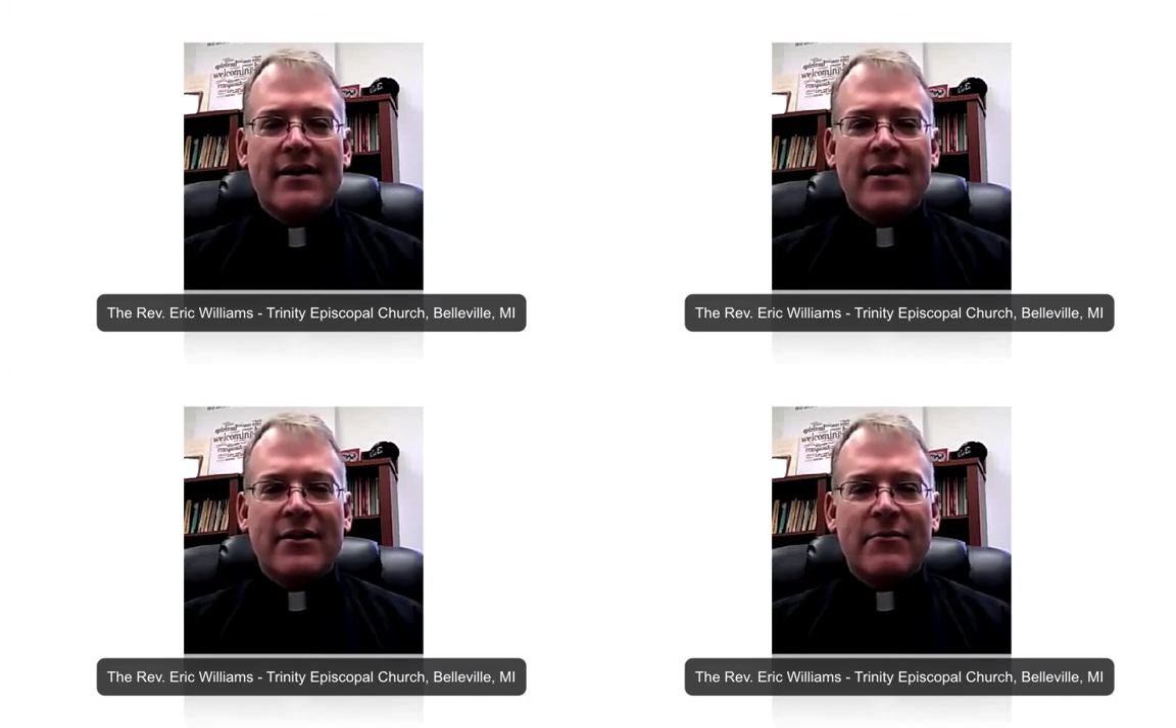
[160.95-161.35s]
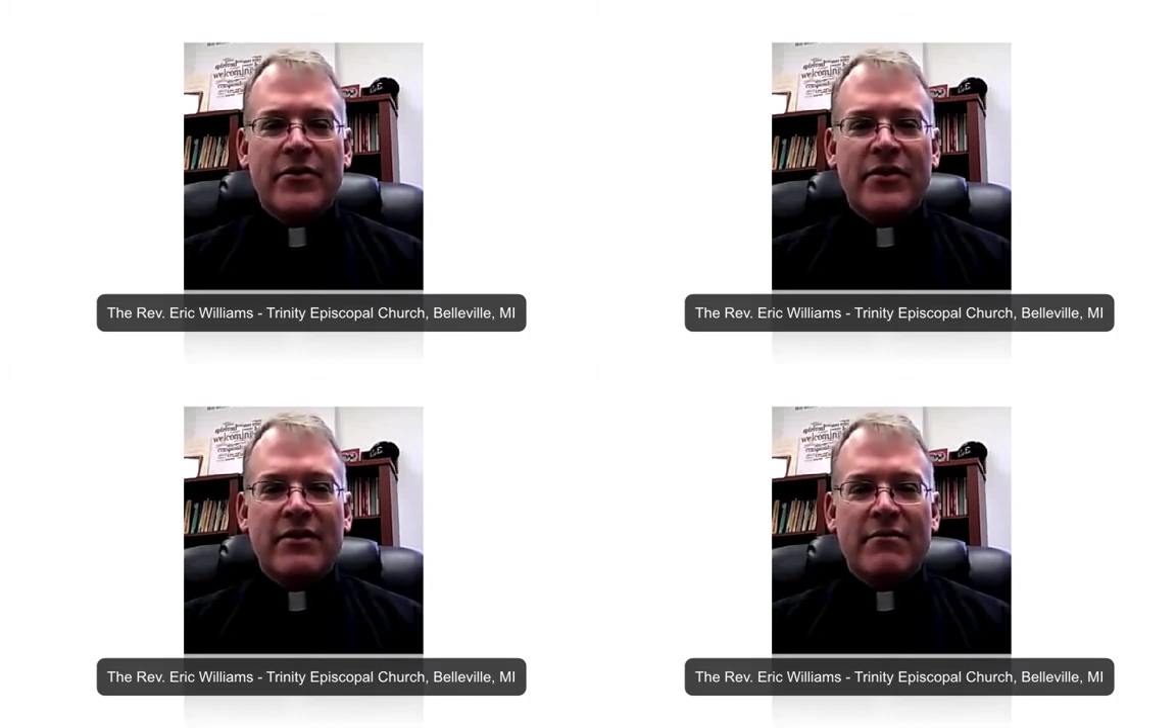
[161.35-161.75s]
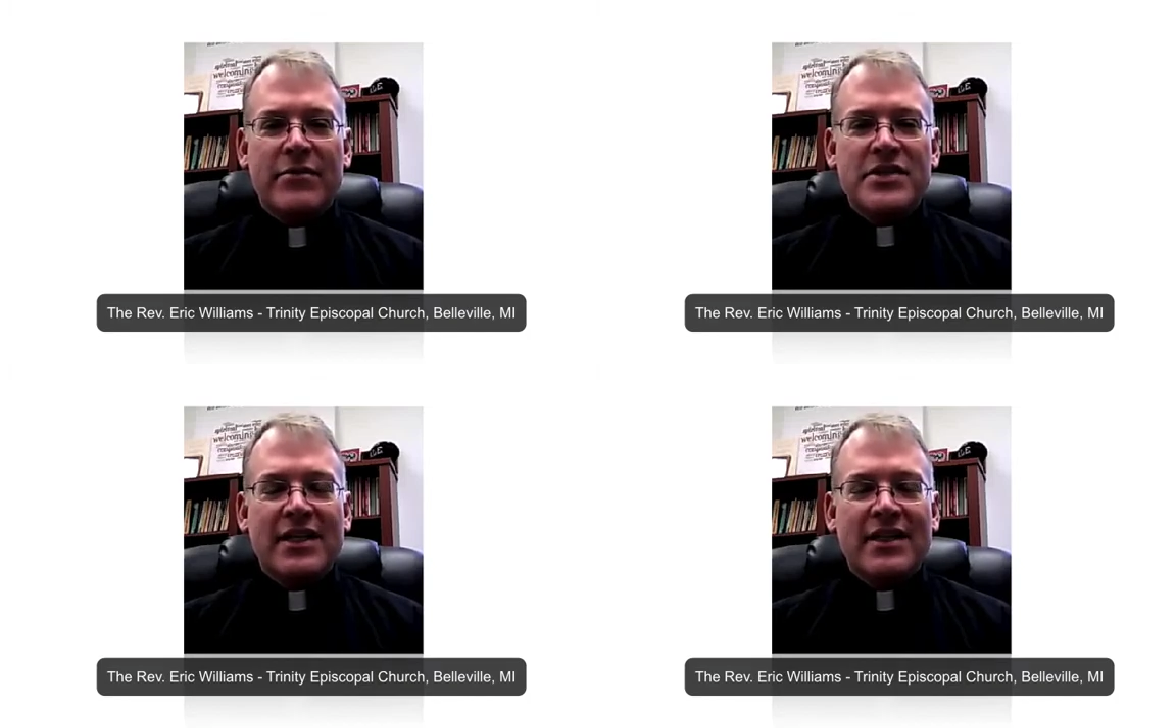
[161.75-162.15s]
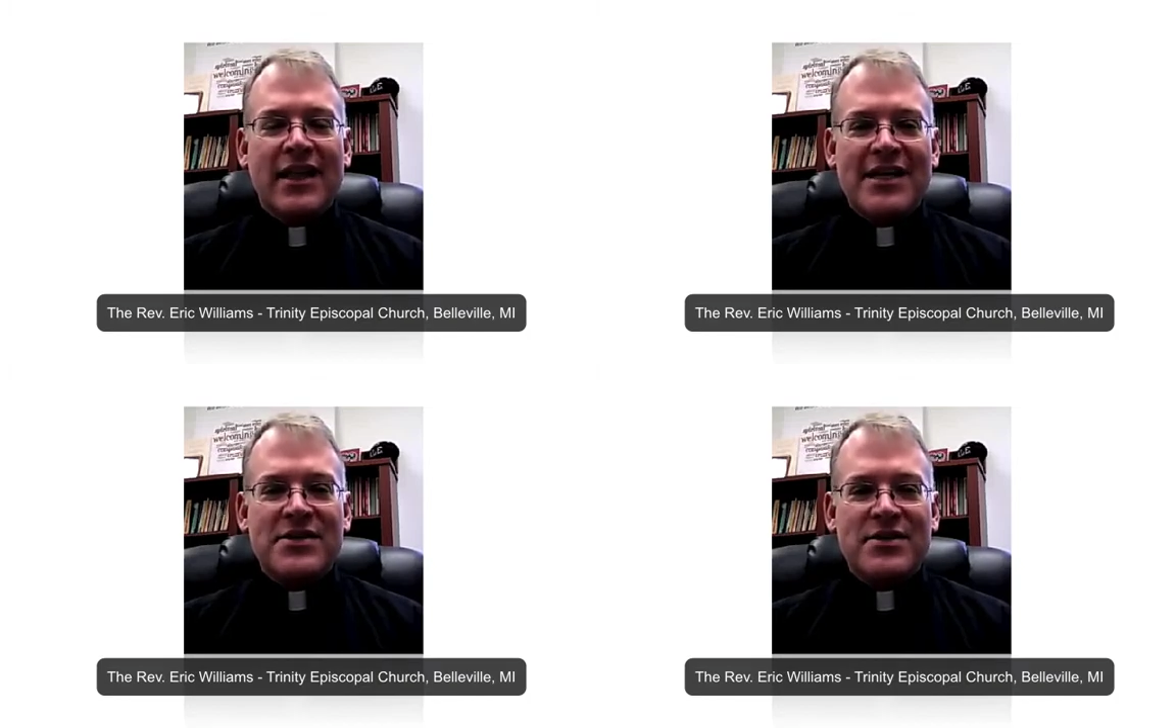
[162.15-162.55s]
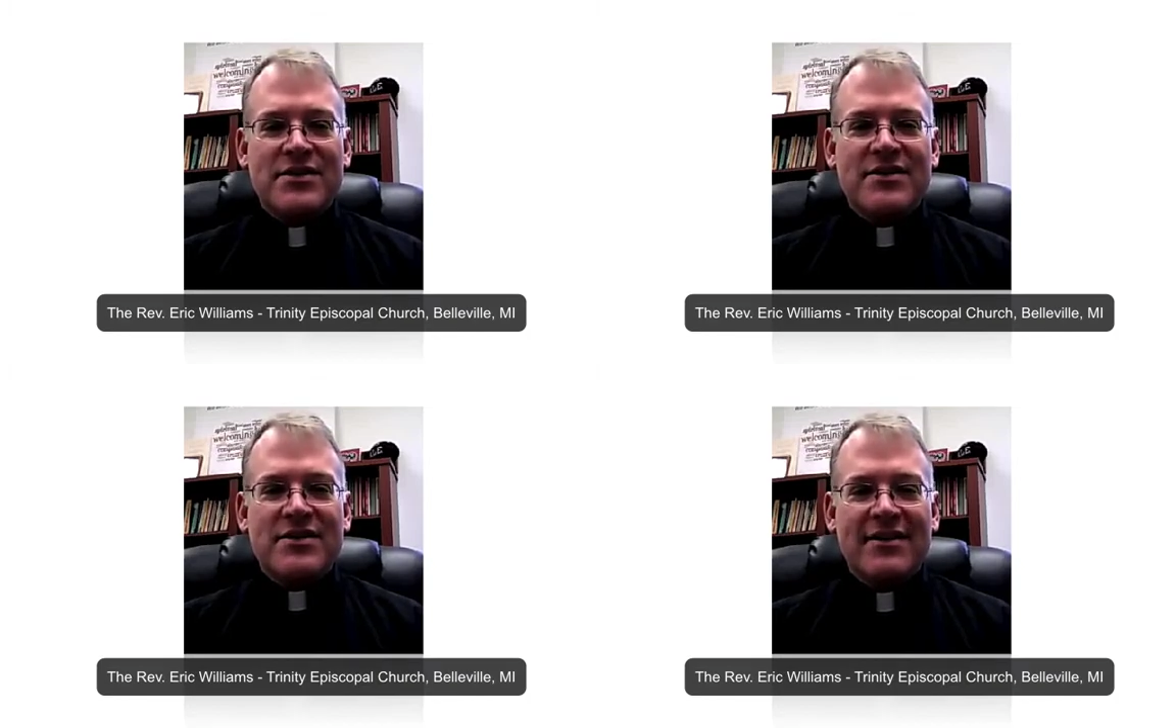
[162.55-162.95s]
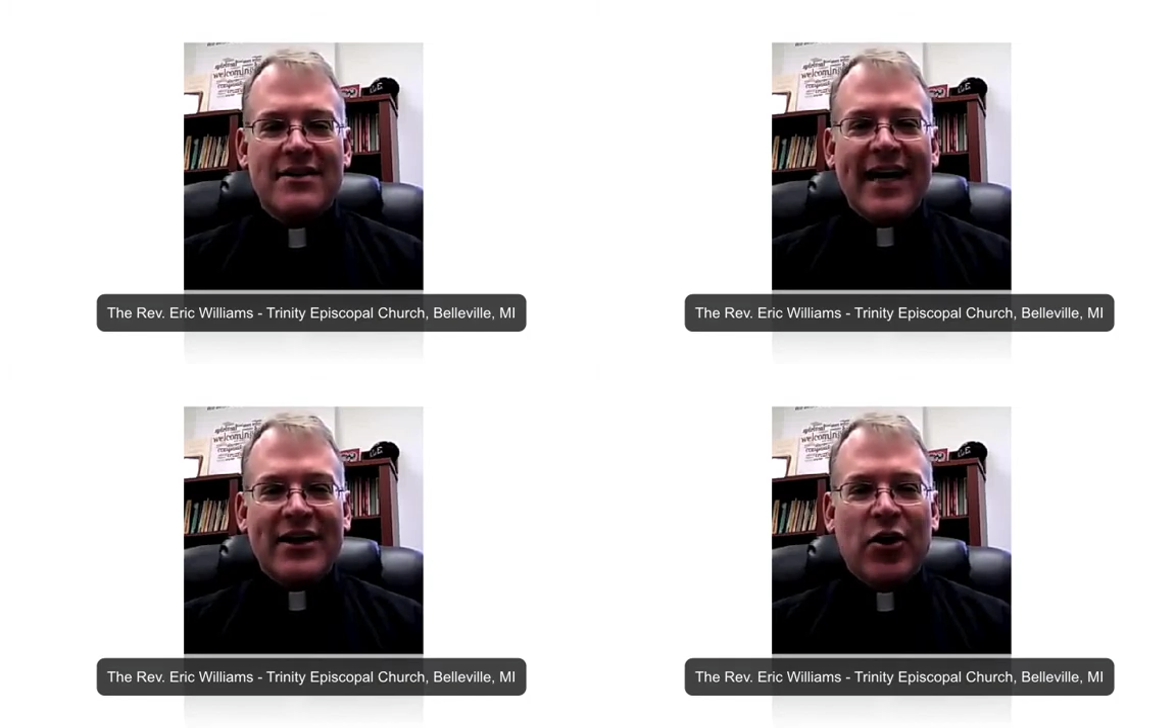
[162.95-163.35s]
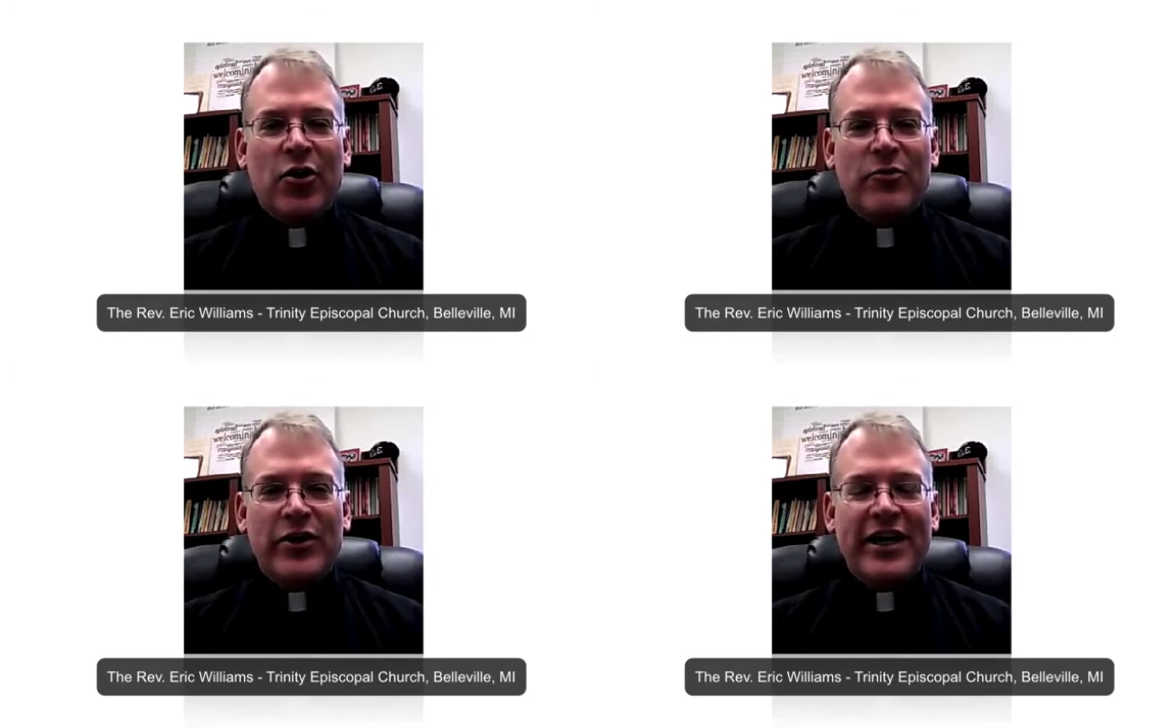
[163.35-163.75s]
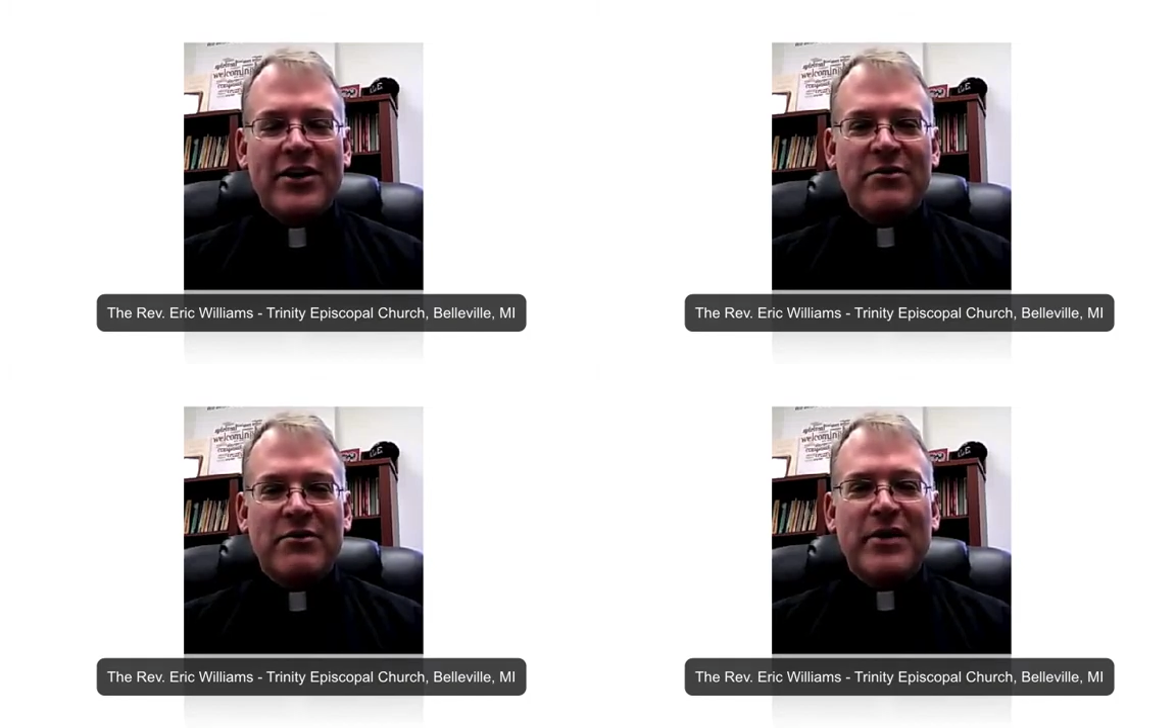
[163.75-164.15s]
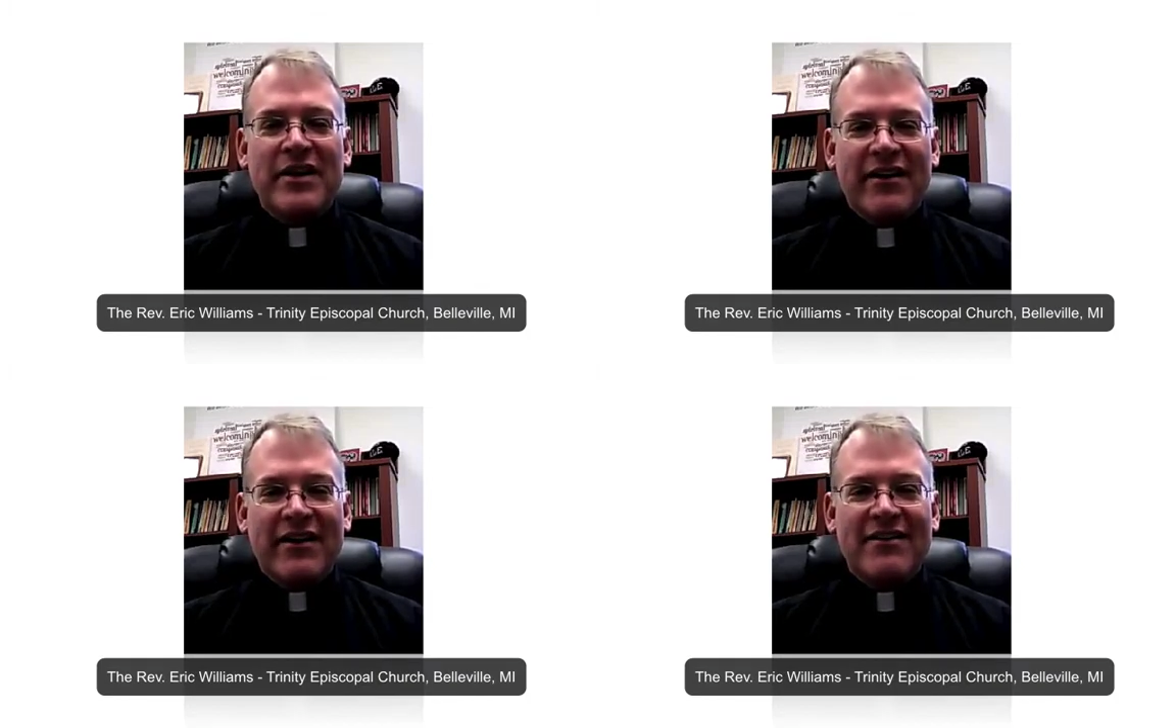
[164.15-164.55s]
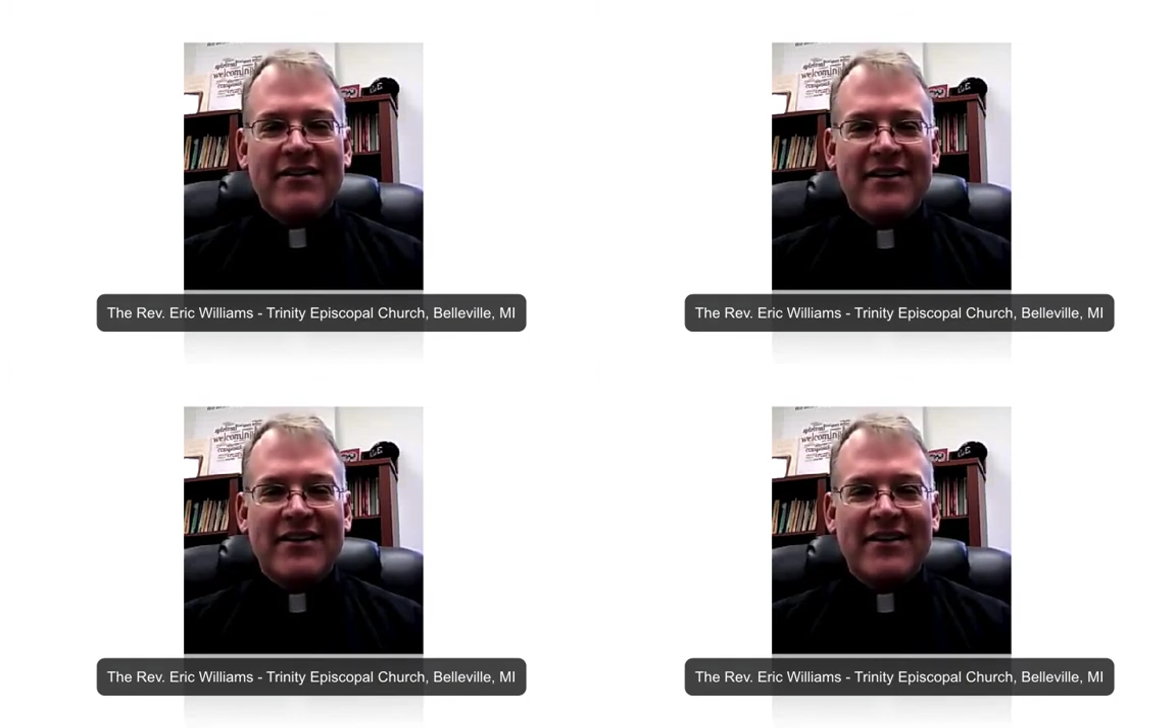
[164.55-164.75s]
the missing classes at home when they couldn't be there.